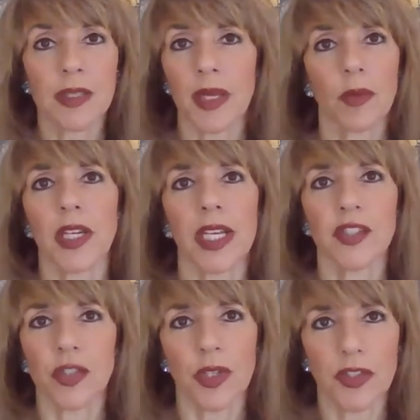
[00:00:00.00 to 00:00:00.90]
Doesn't matter what
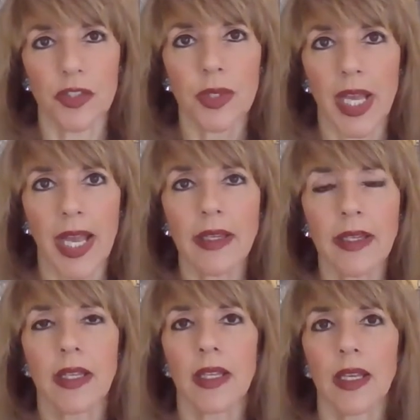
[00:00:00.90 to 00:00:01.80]
age you want to do it
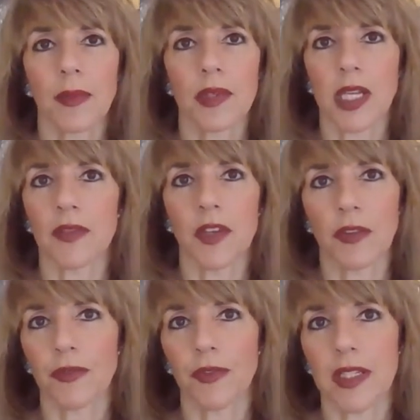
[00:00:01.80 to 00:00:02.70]
at. Because I've
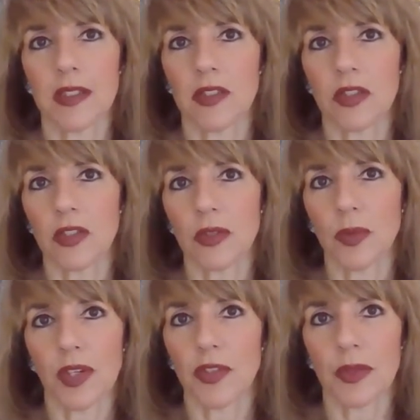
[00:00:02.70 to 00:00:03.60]
known friends to
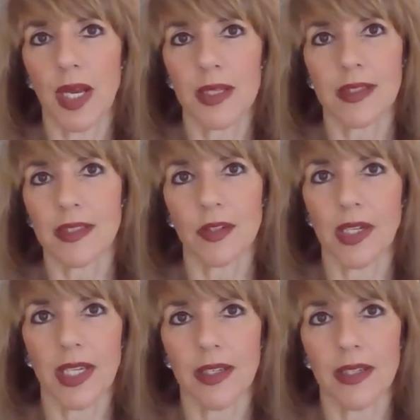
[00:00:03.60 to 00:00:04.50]
want to do a master's
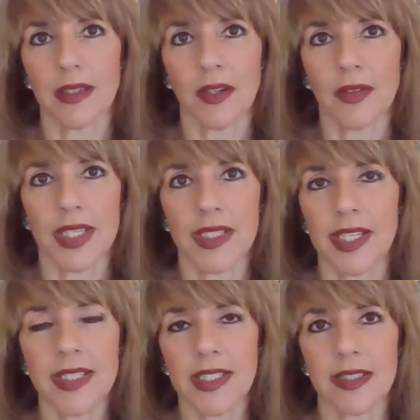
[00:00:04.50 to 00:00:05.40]
degree in, you know, in their
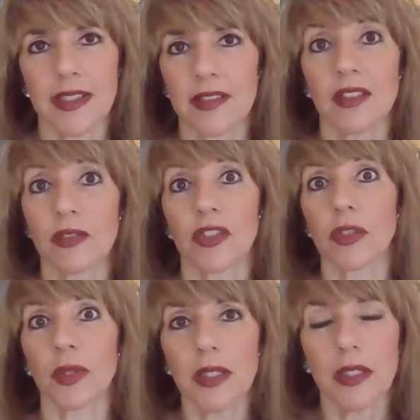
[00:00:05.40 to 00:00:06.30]
60s. They'll still
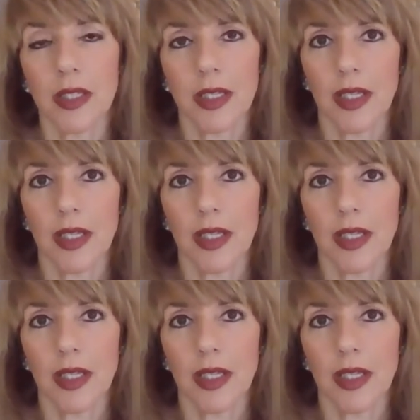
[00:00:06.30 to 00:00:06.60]
do it.